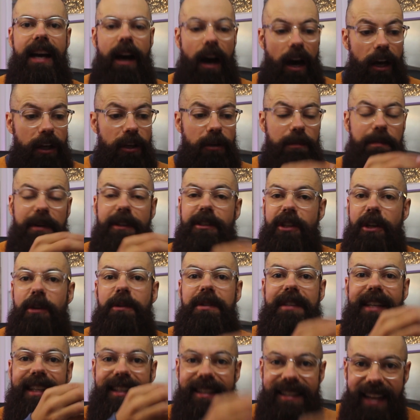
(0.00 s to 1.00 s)
Are you
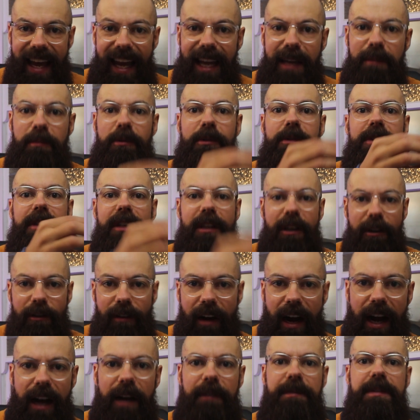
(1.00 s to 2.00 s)
producing tables and
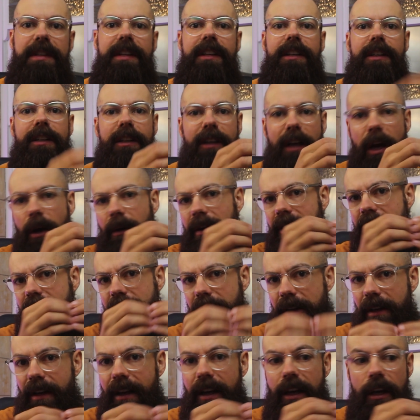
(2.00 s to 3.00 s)
graphs that could go
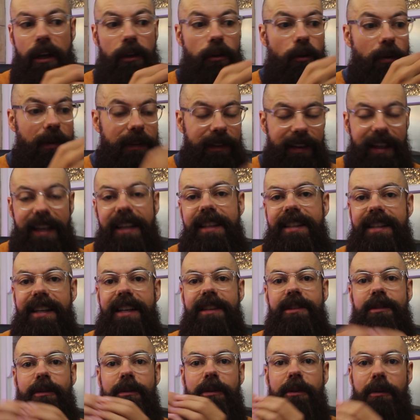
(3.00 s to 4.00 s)
into your
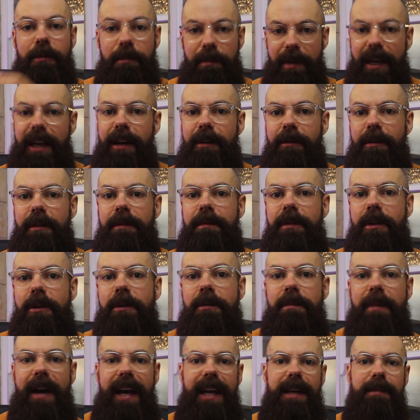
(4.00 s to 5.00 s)
thesis or your peer
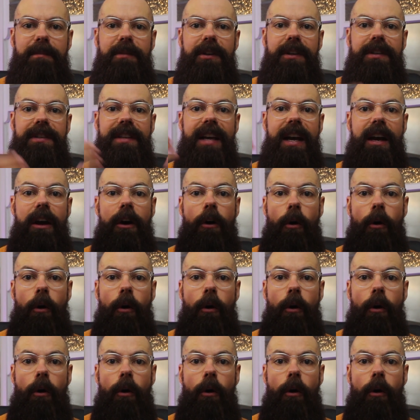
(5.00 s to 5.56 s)
reviewed papers?